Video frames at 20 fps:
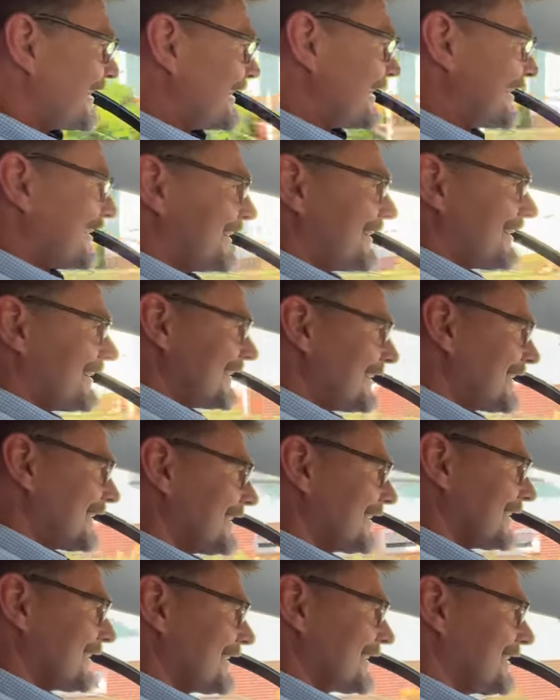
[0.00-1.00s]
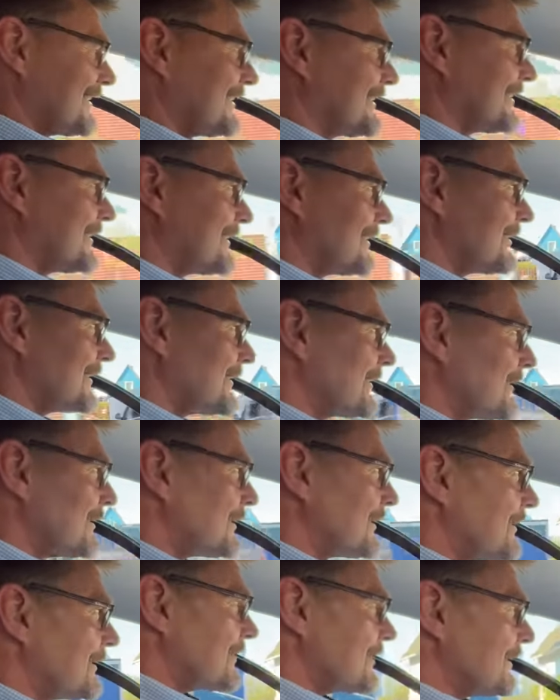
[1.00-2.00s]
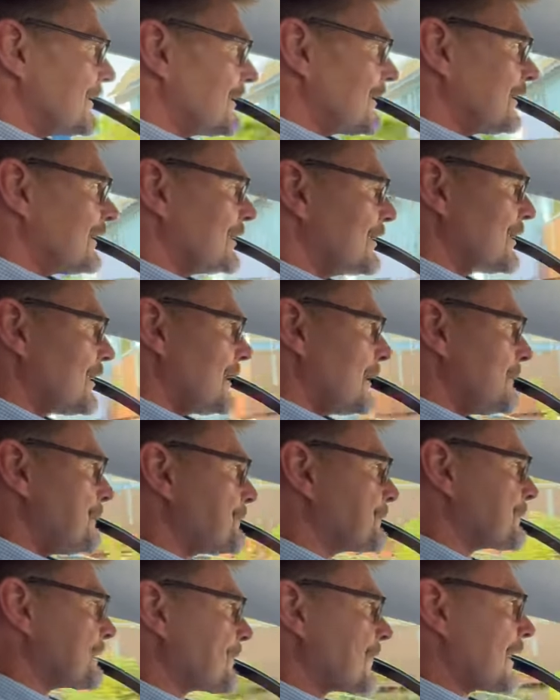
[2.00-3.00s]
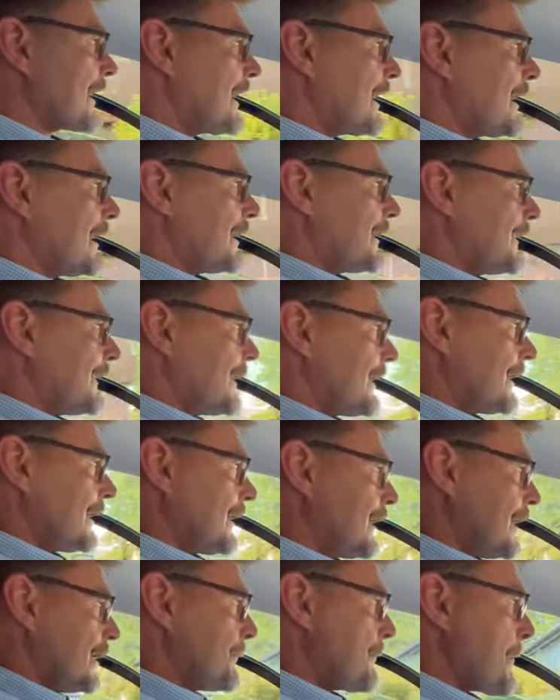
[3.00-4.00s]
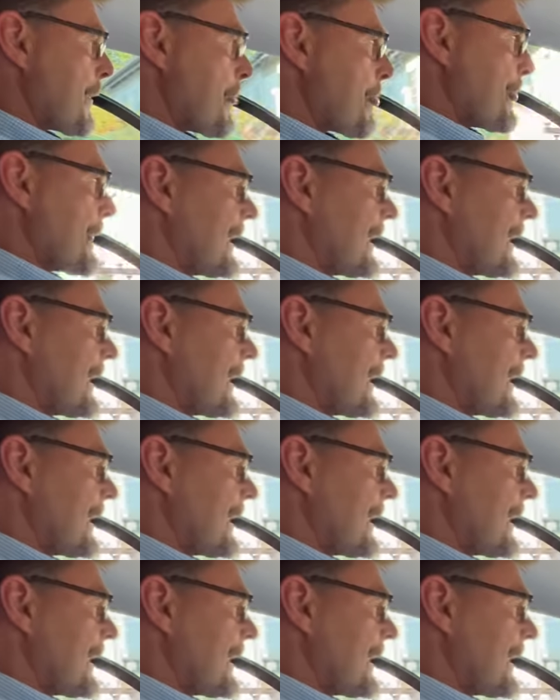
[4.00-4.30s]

voltage battery from the combustion engine to go back to full?